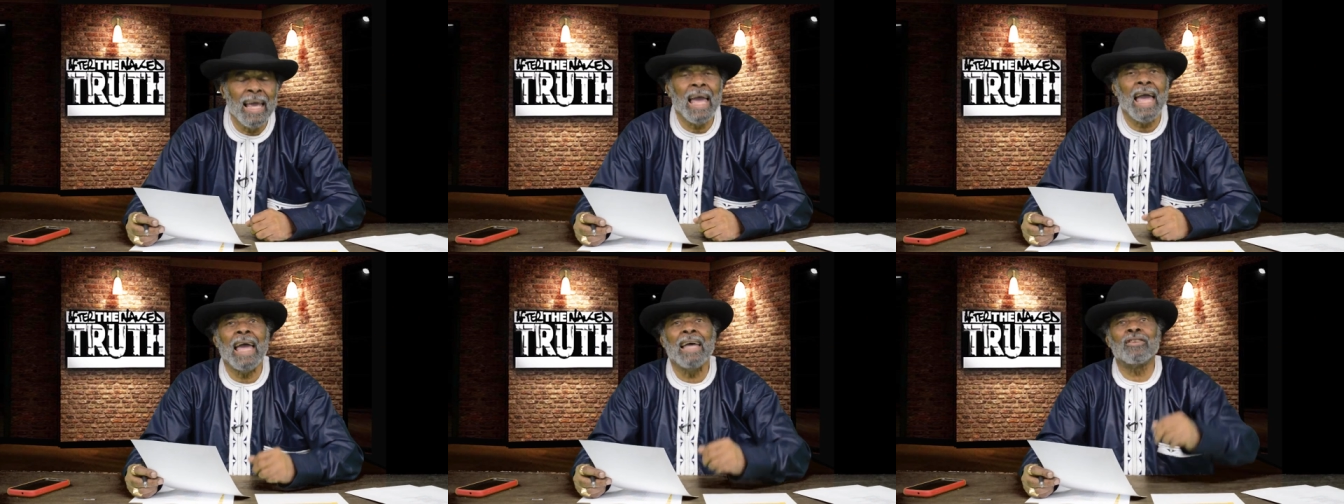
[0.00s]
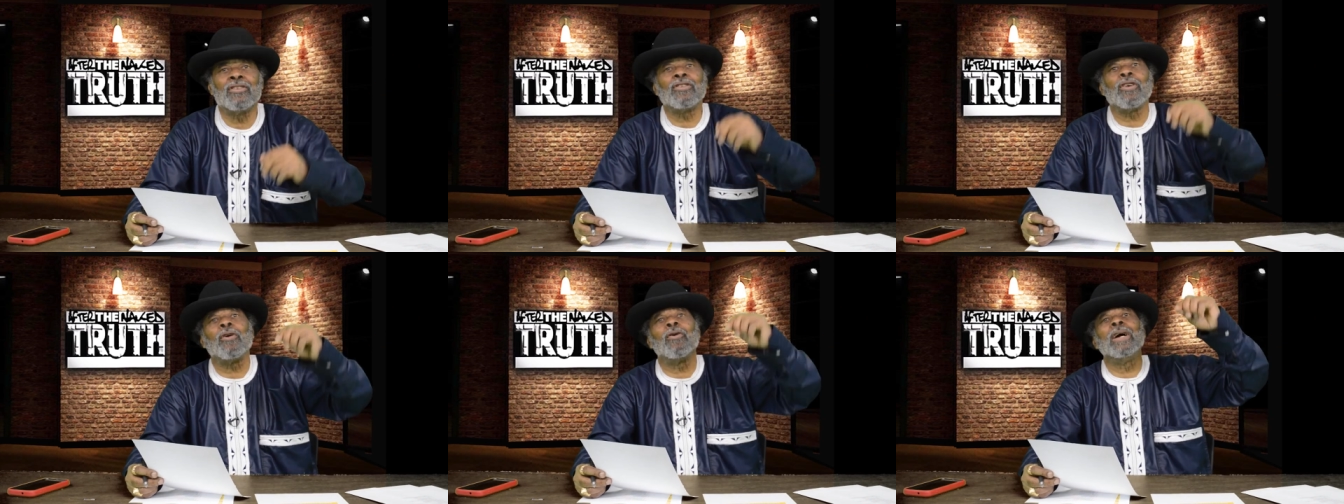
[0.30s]

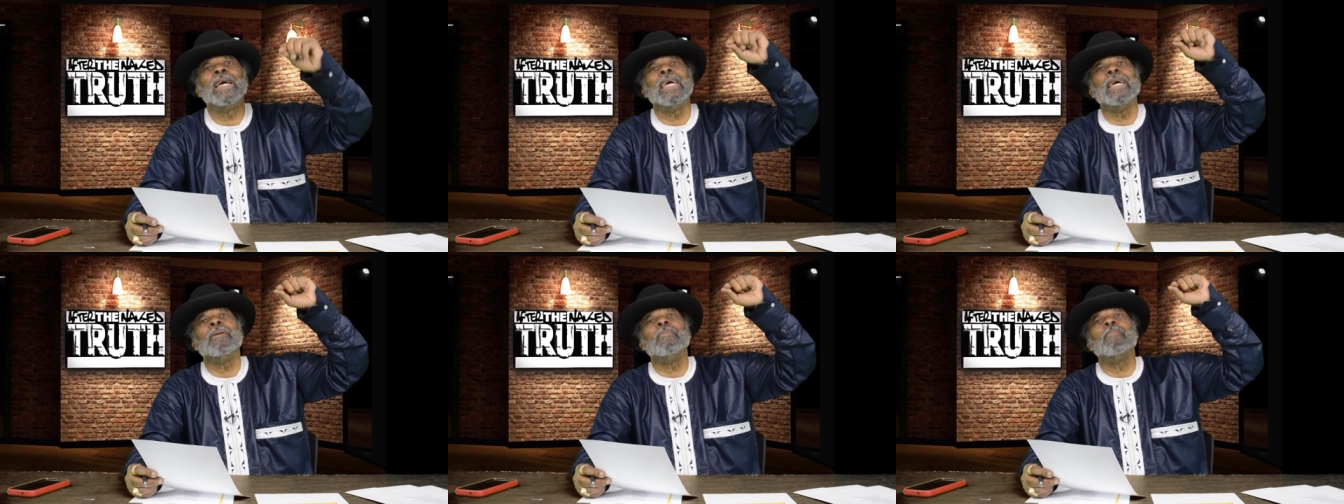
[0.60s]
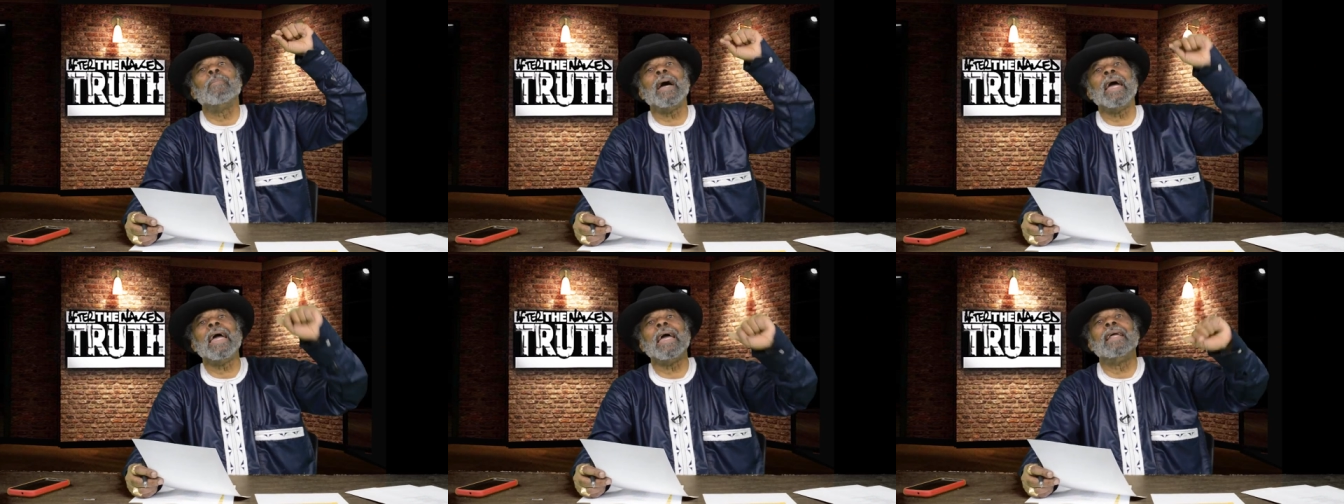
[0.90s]
And so he
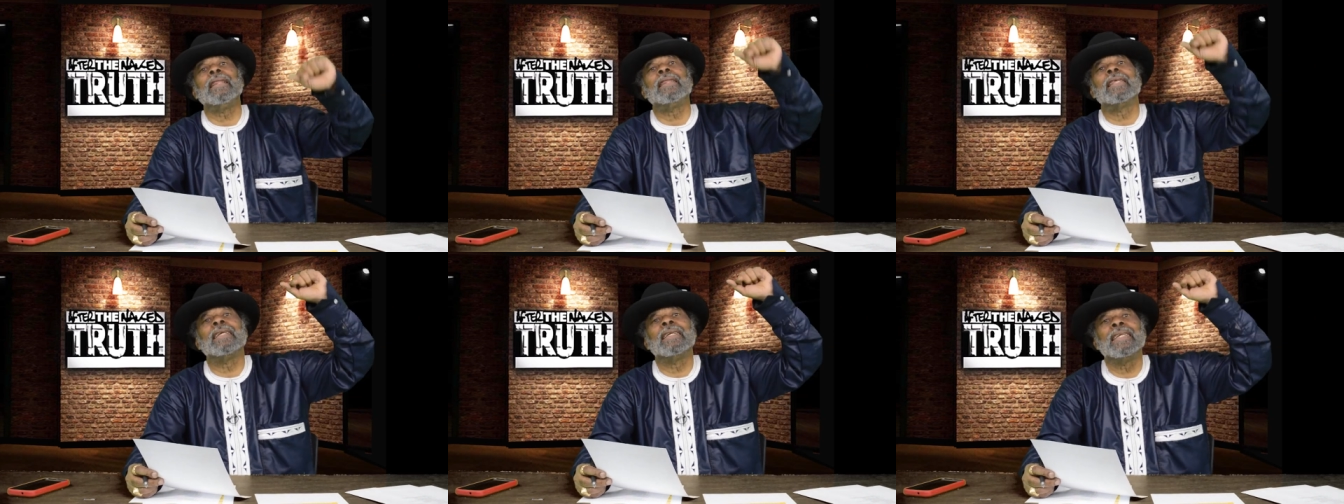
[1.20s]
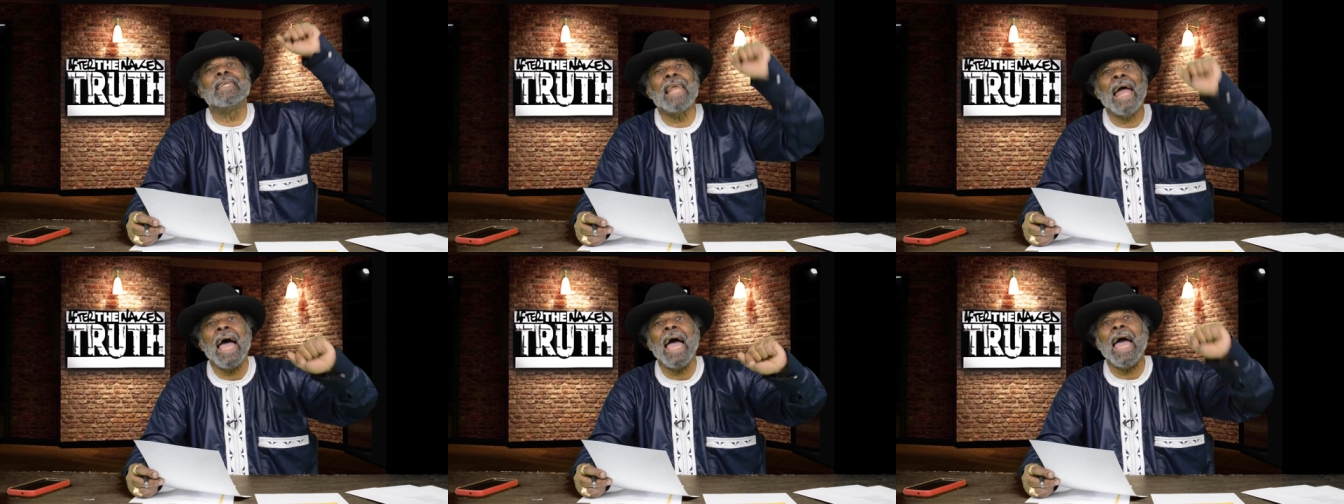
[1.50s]
made the
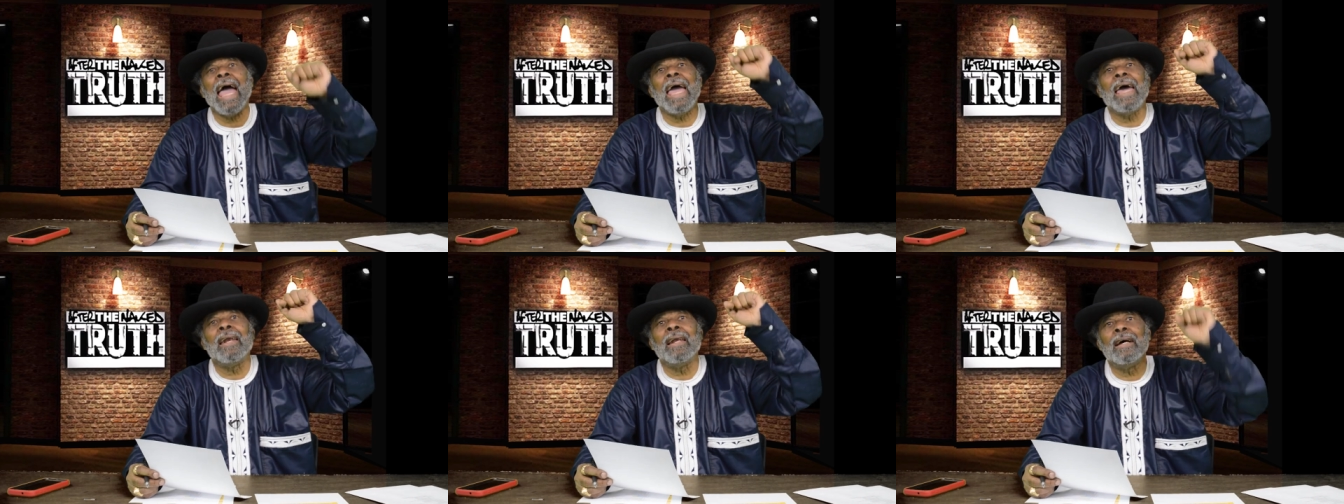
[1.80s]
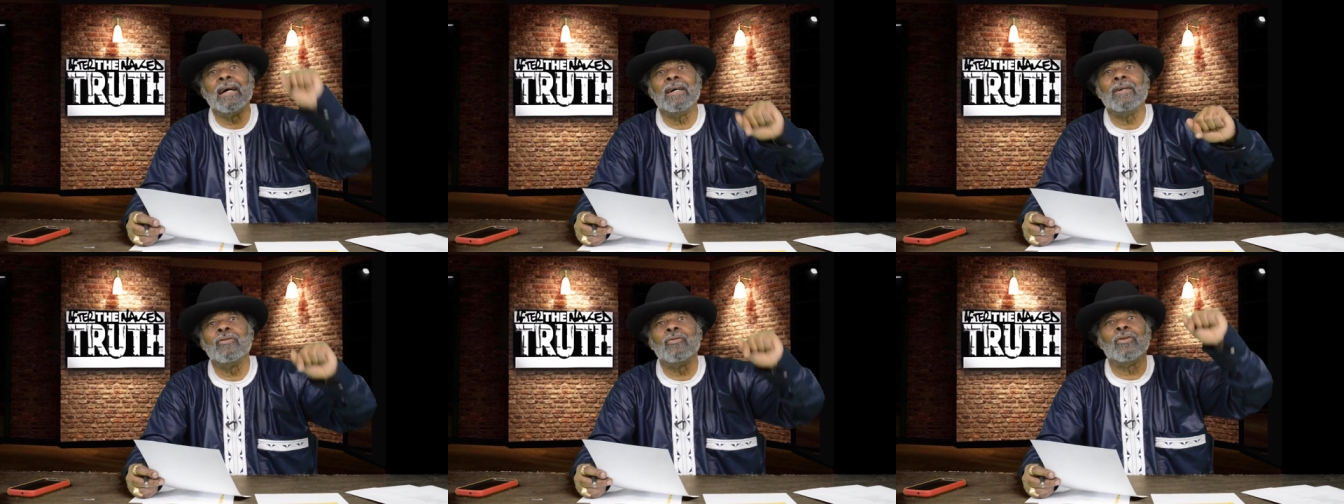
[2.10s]
nine
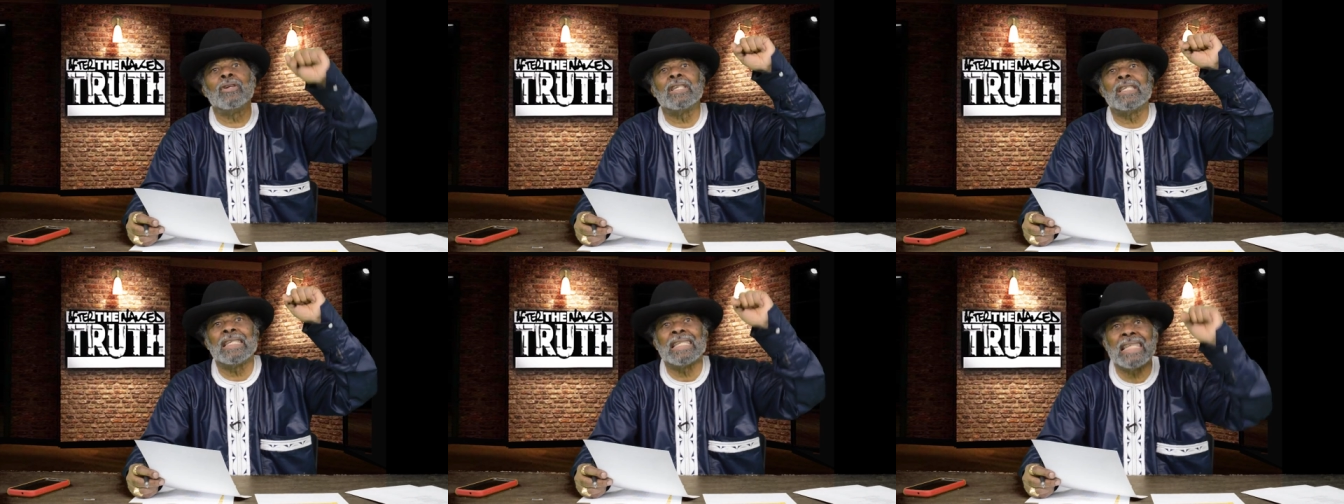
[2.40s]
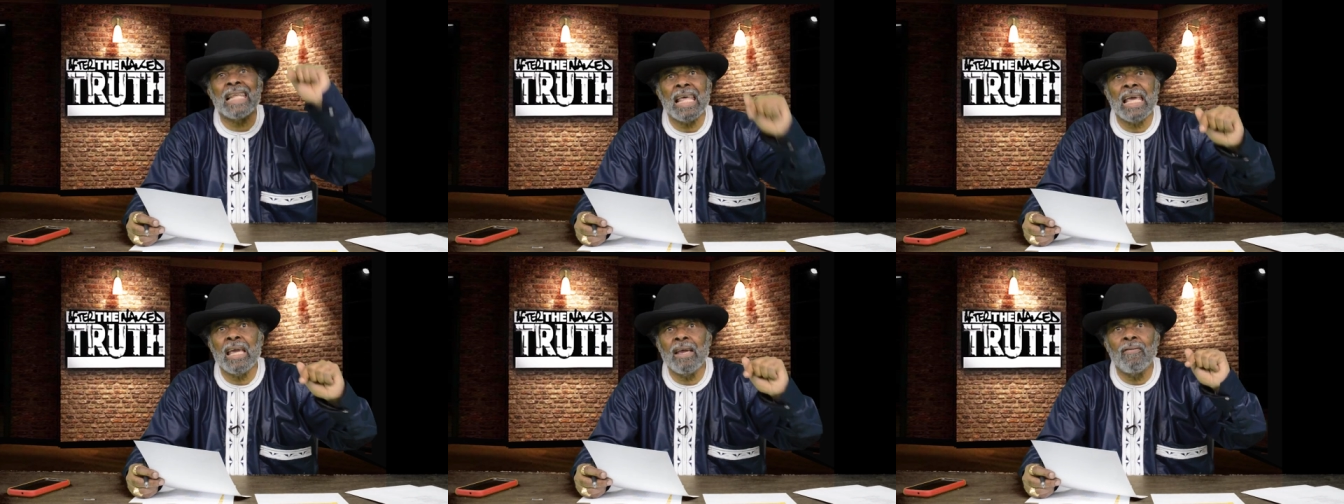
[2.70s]
hundred
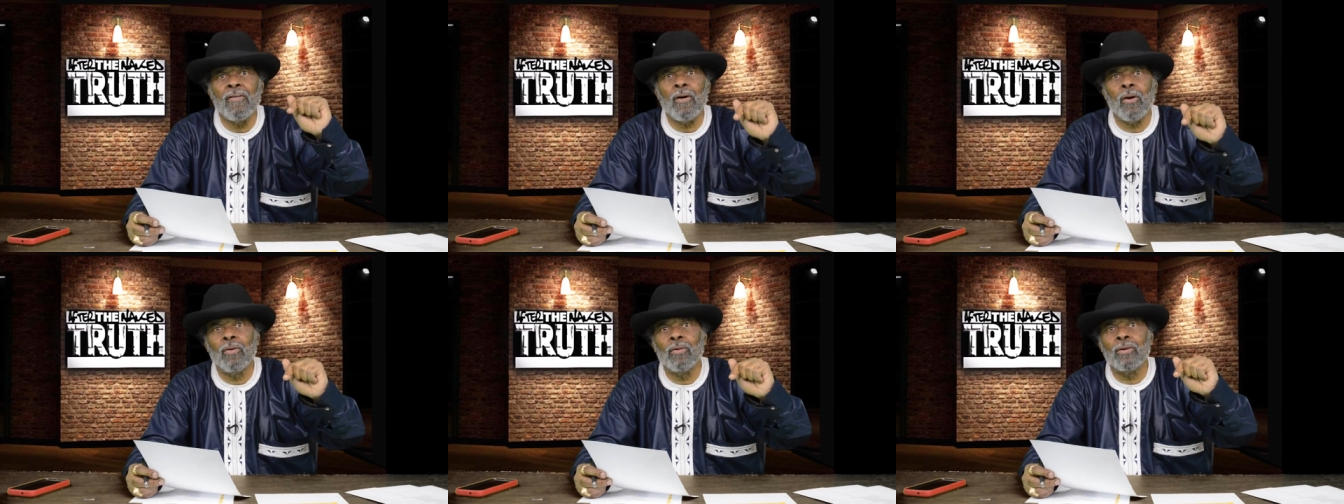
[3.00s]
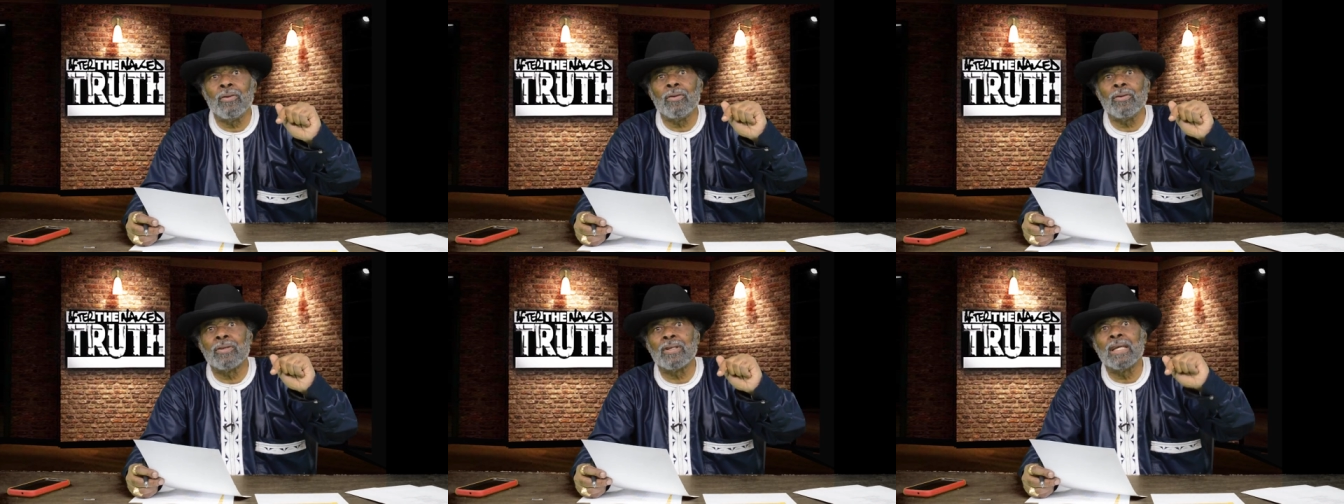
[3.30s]

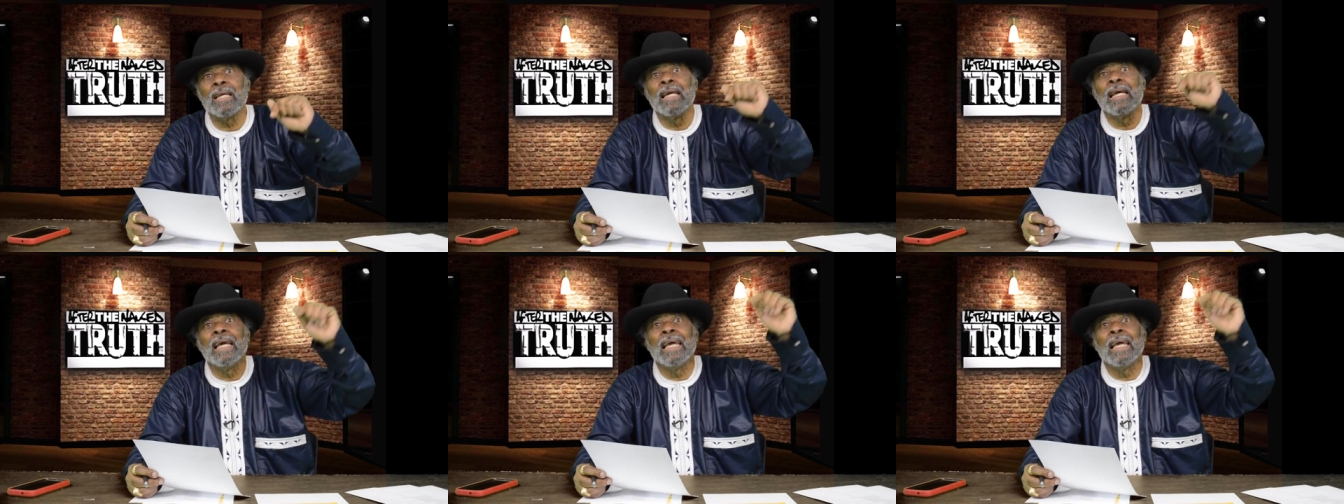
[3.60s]
slaveholders